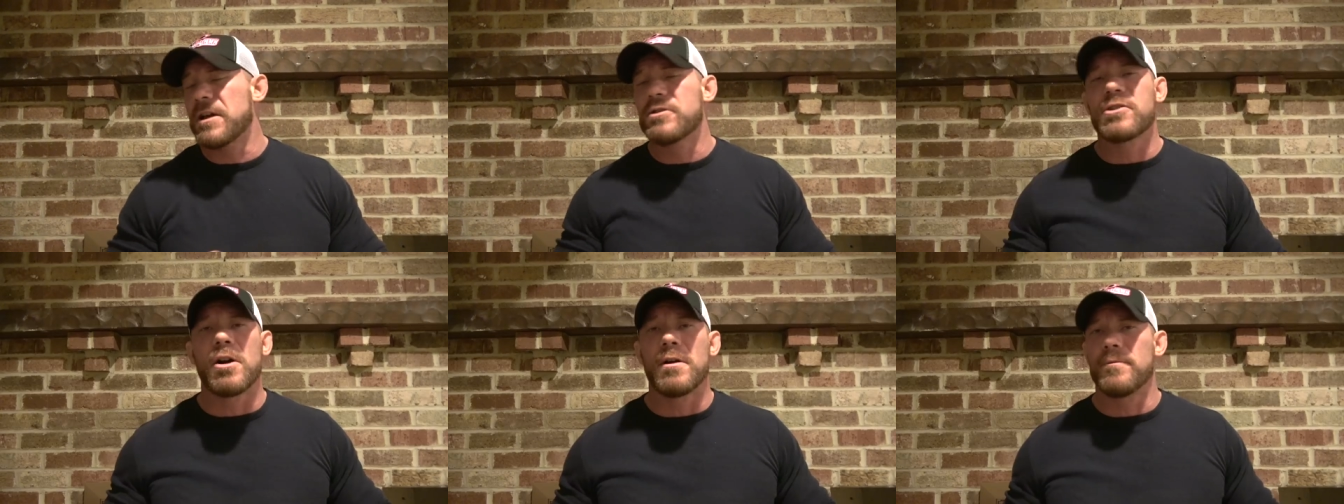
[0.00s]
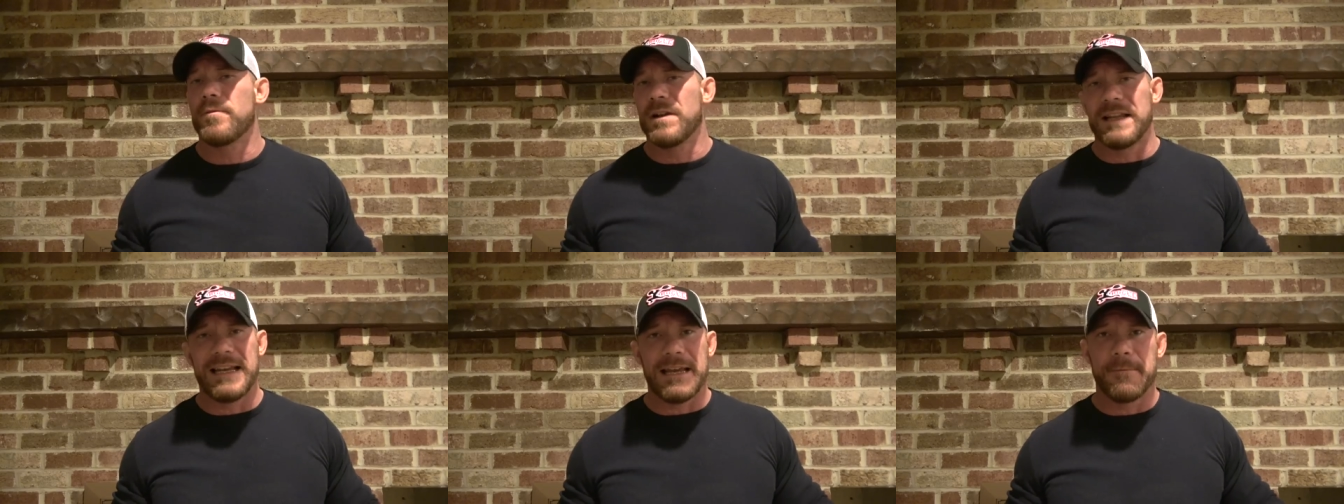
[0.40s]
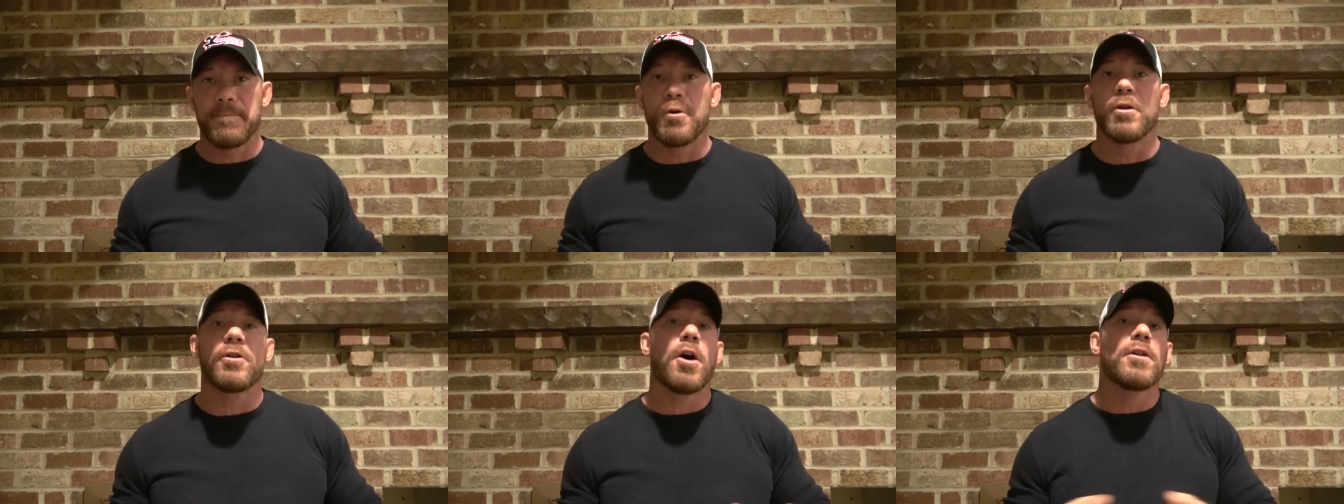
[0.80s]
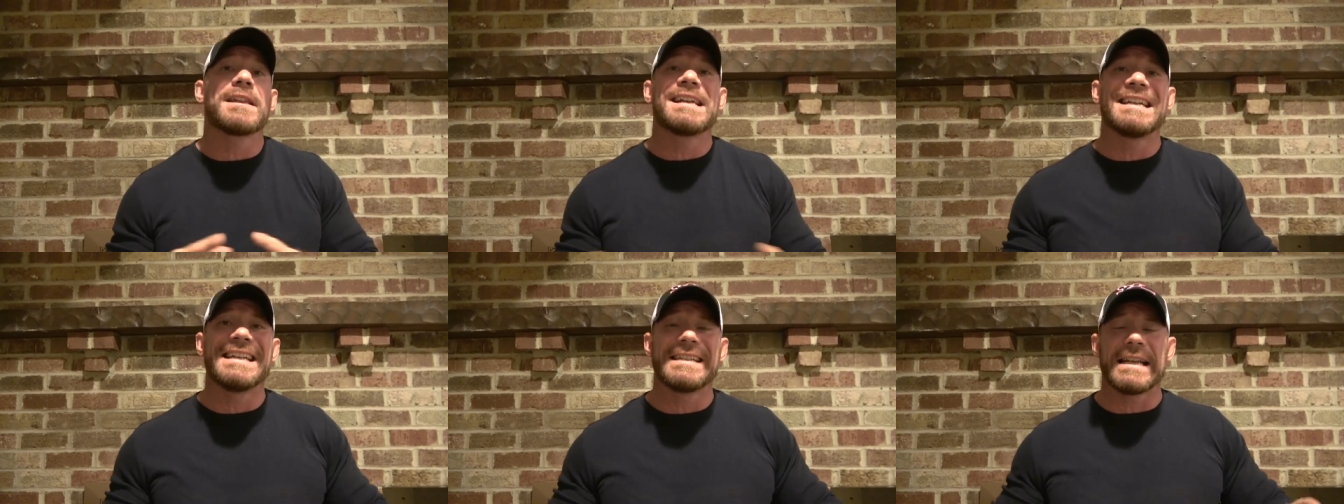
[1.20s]
Those aren't really important. All
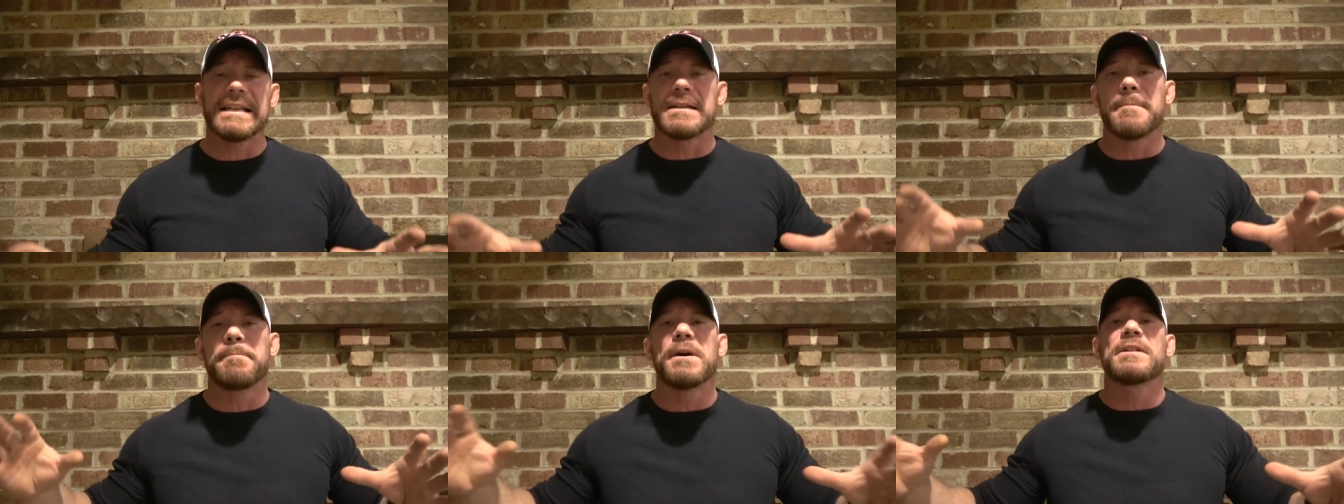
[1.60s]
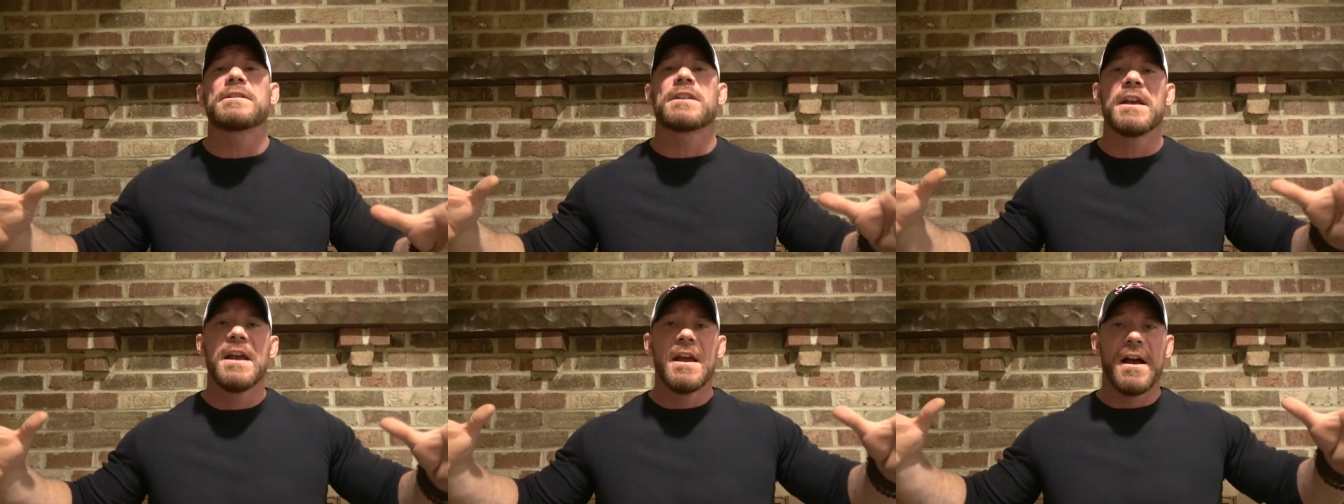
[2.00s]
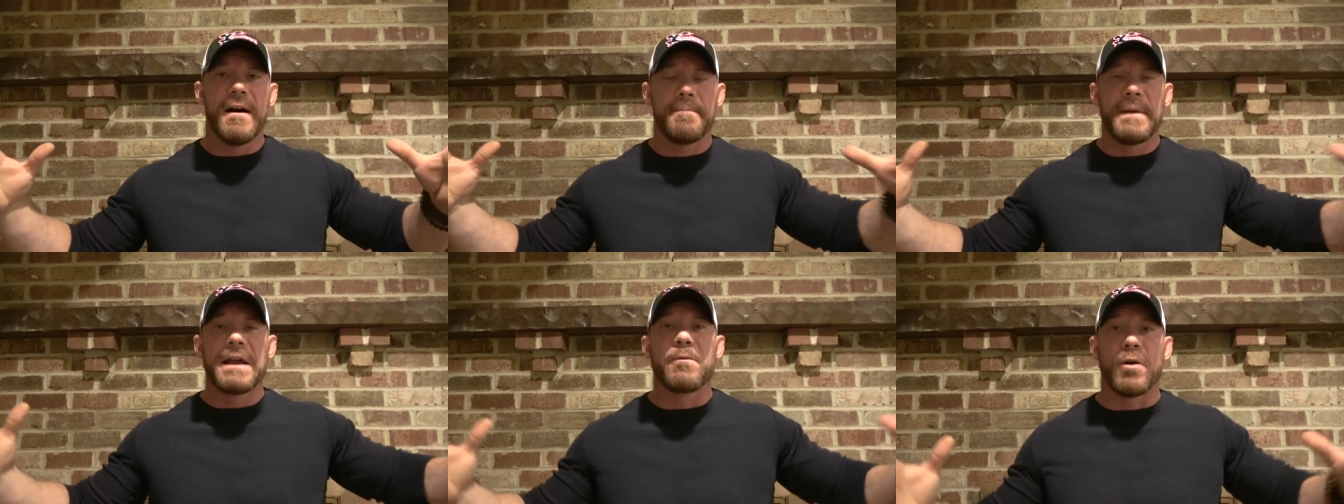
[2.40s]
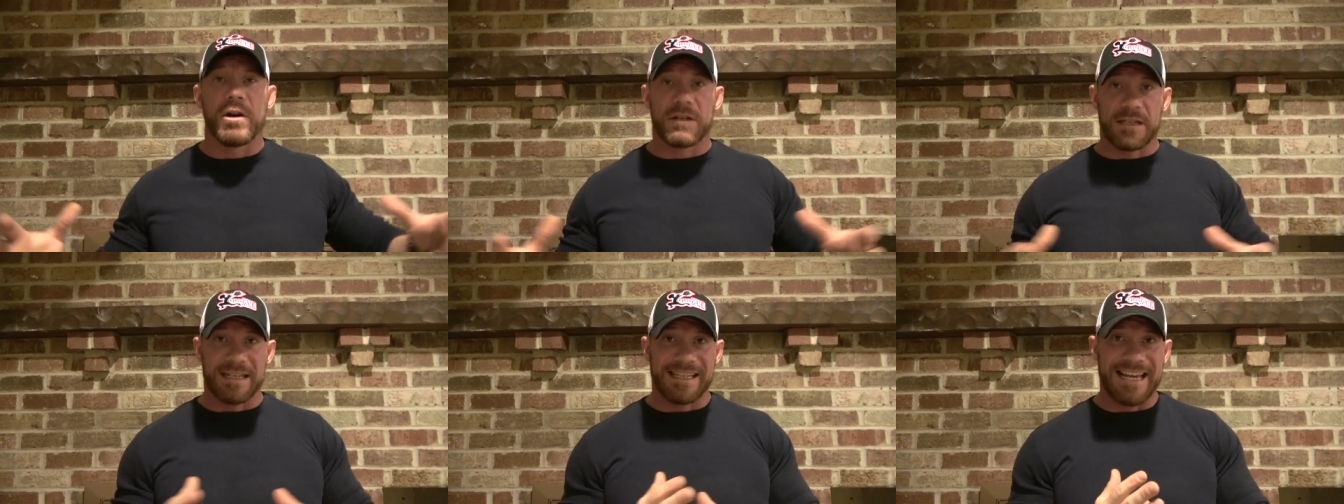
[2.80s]
that is is a bunch of big
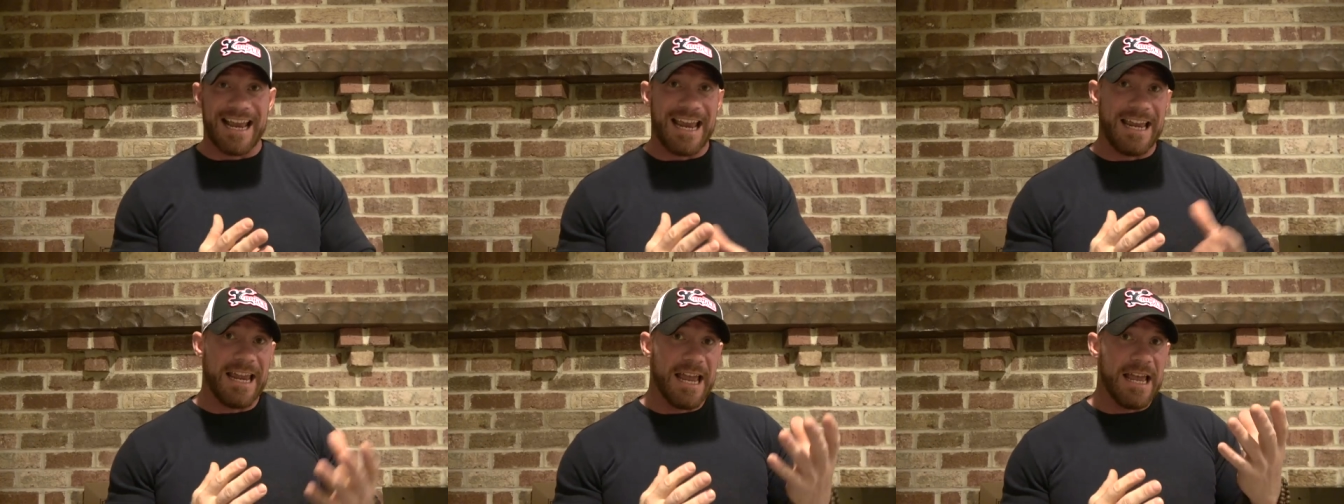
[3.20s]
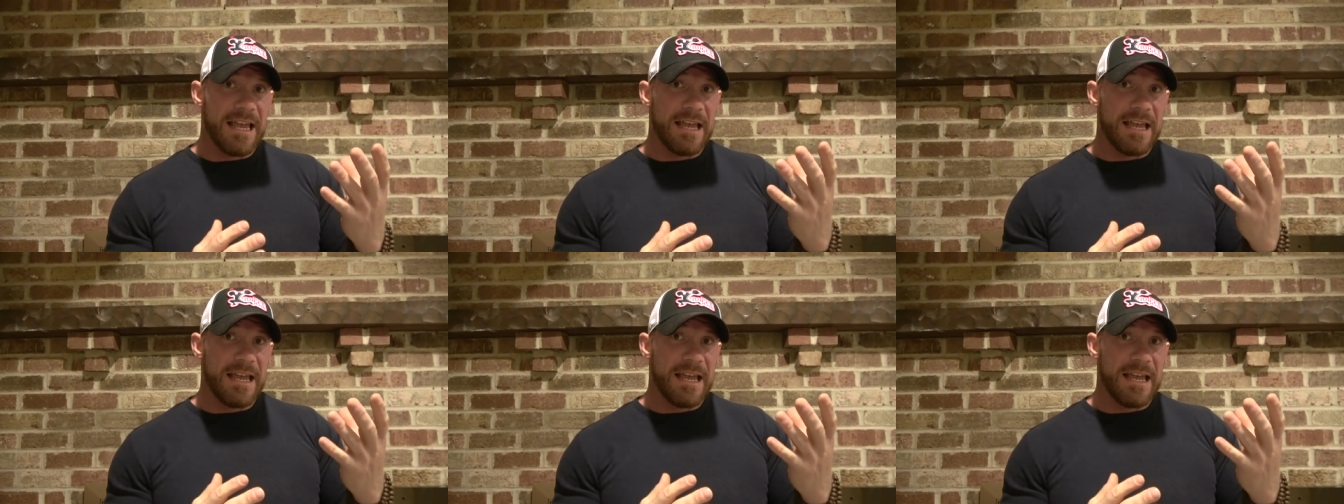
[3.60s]
words to say